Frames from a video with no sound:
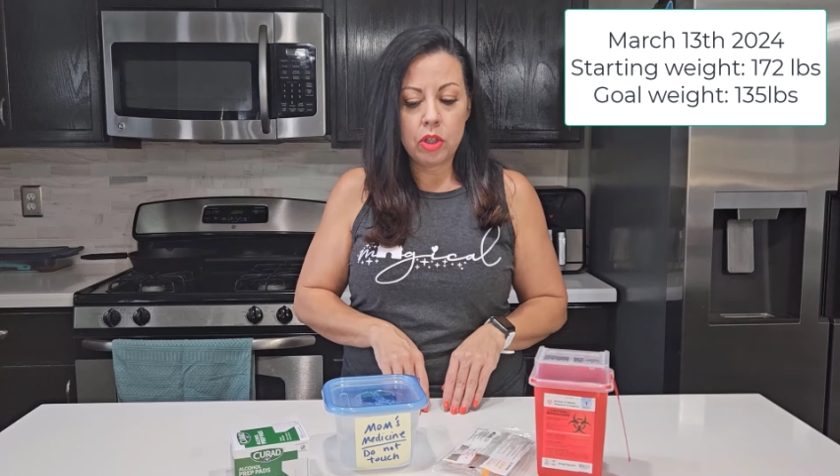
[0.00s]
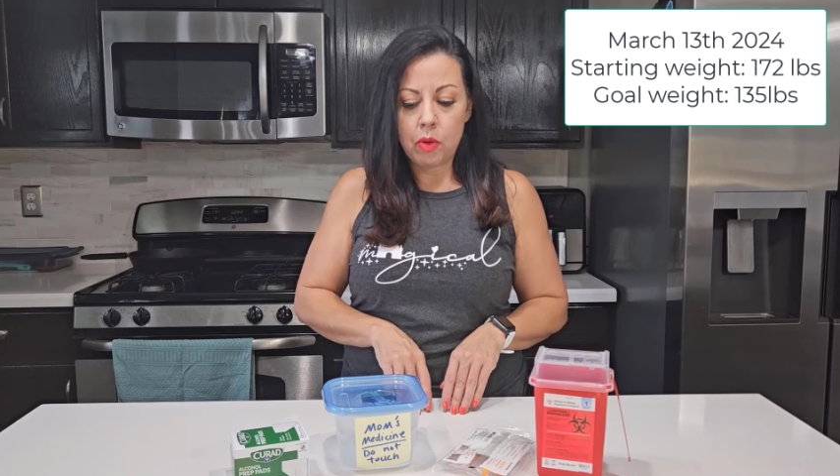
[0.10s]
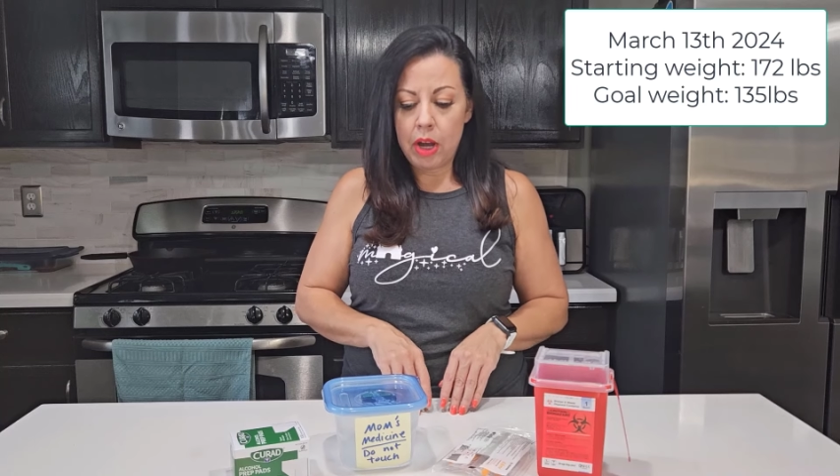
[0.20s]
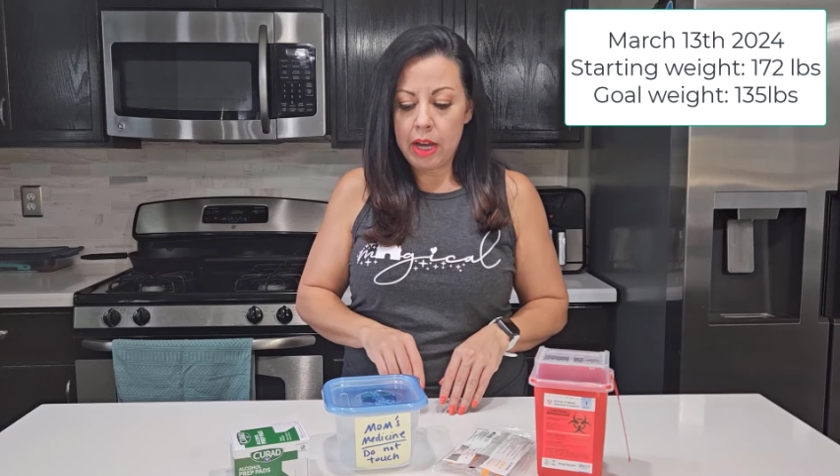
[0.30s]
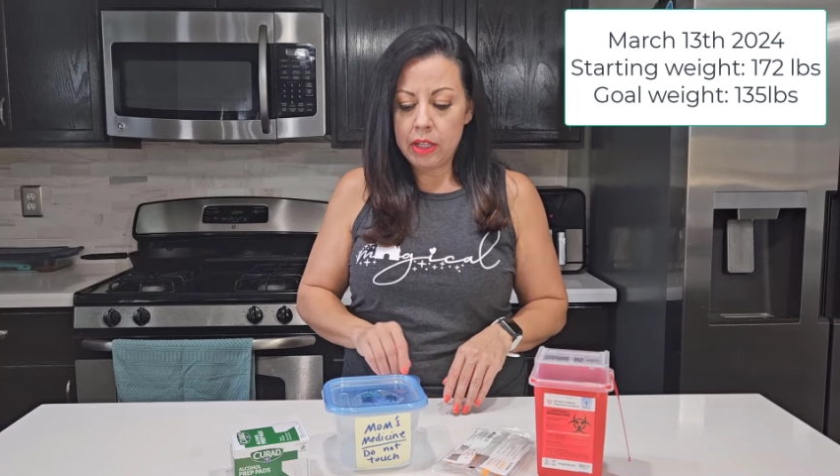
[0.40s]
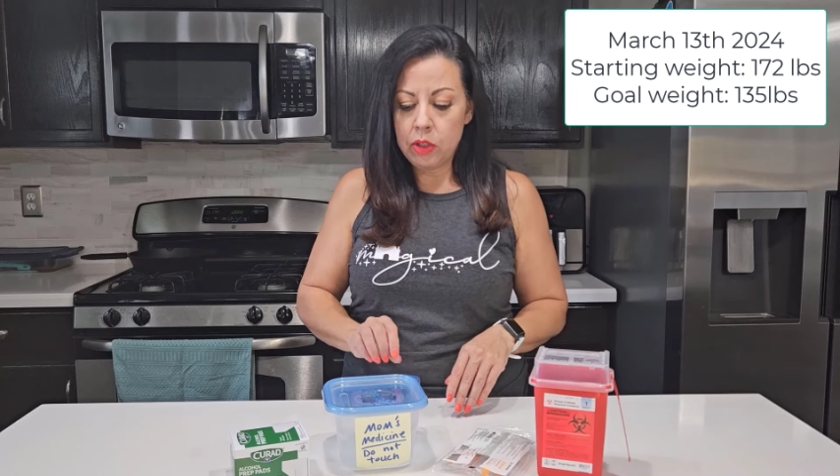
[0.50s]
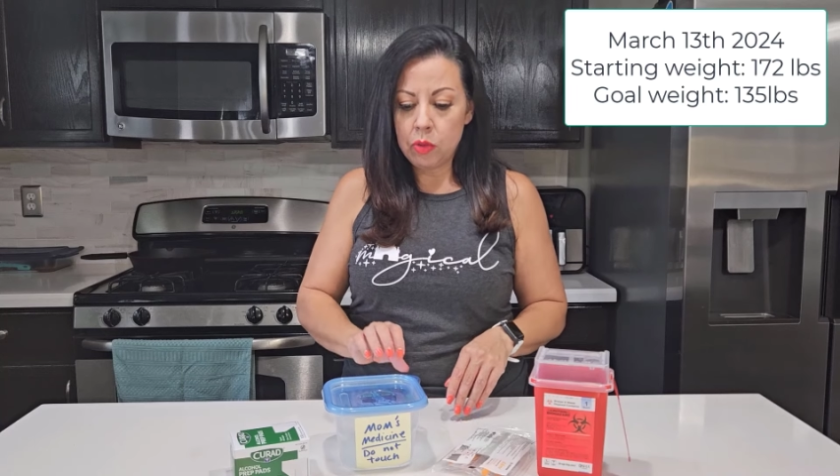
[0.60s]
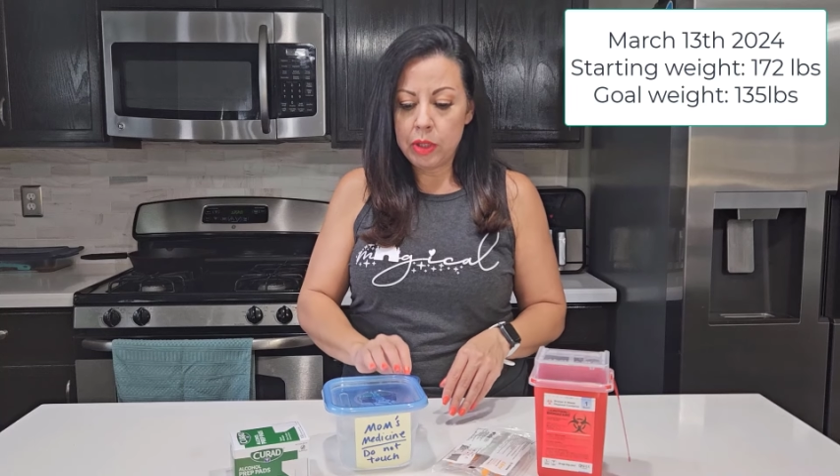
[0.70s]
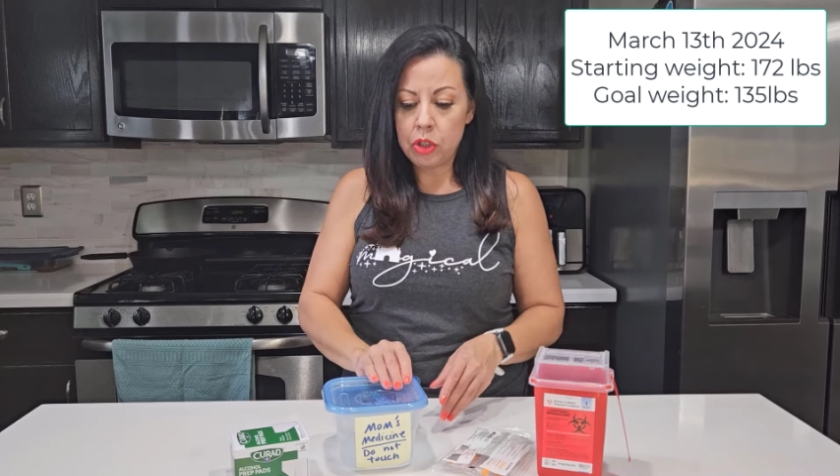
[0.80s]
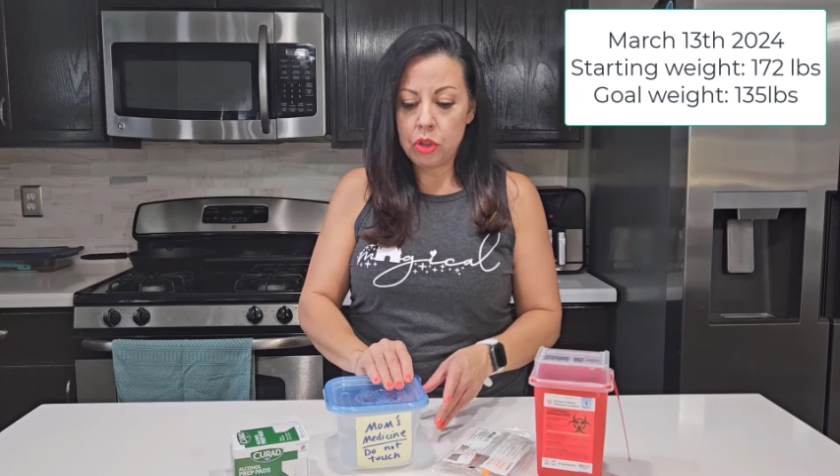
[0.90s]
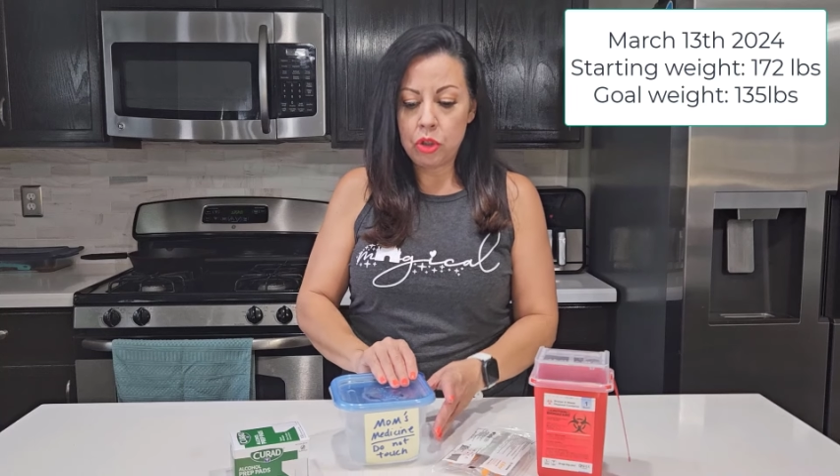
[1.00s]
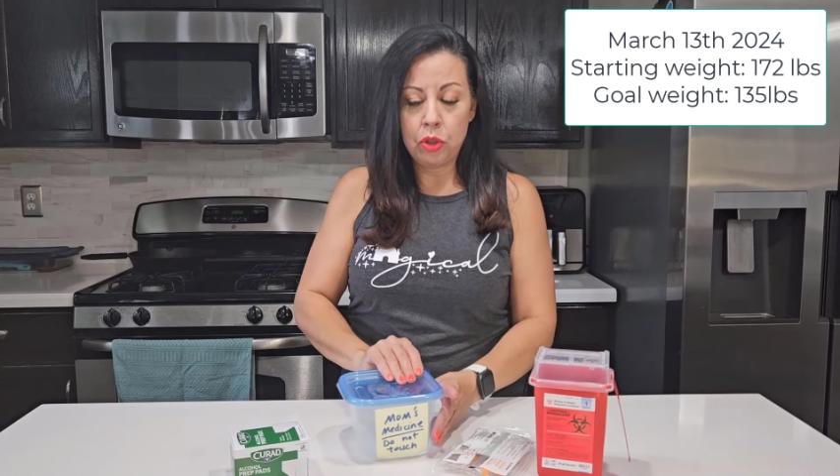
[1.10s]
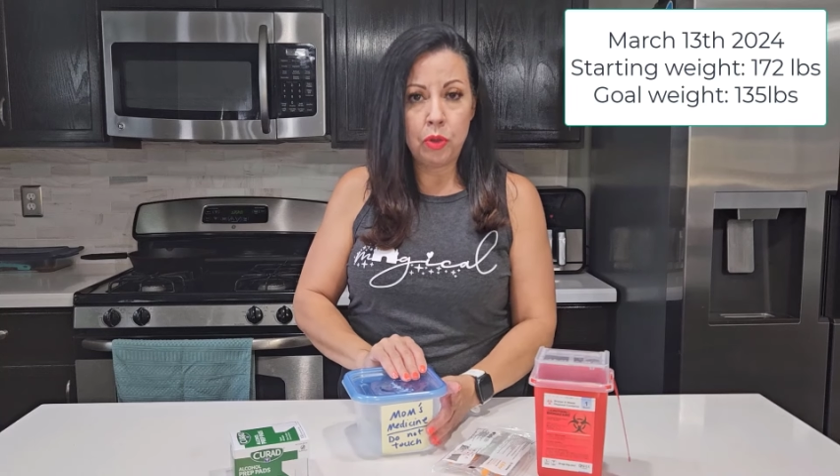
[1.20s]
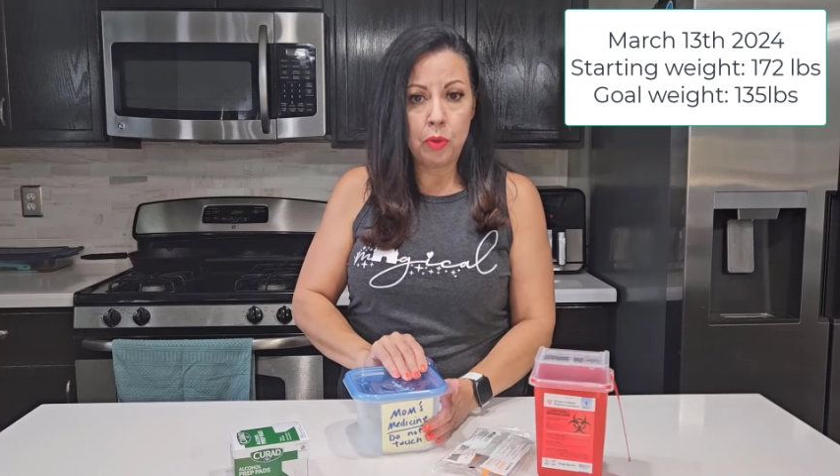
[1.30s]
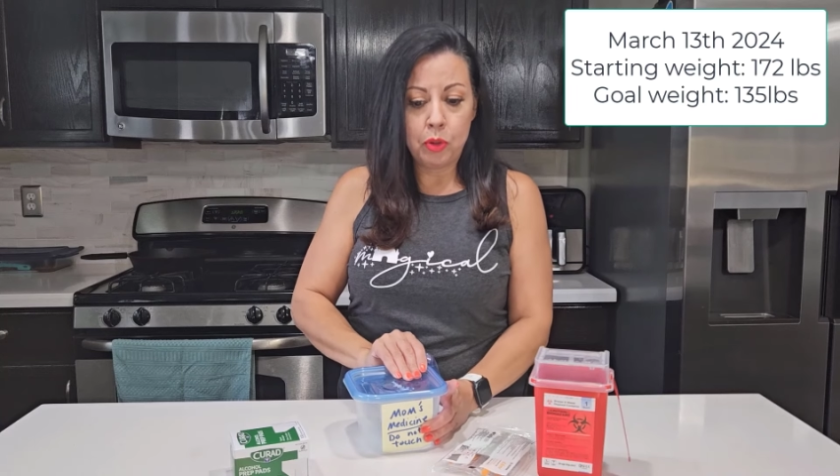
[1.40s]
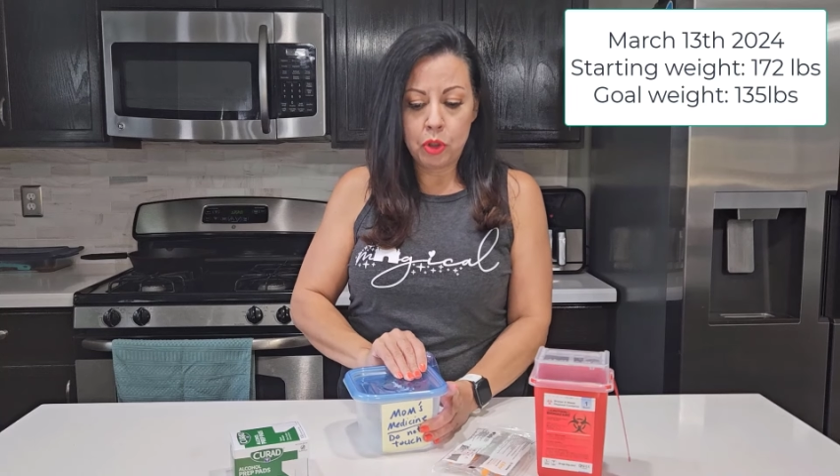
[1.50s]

So I switched to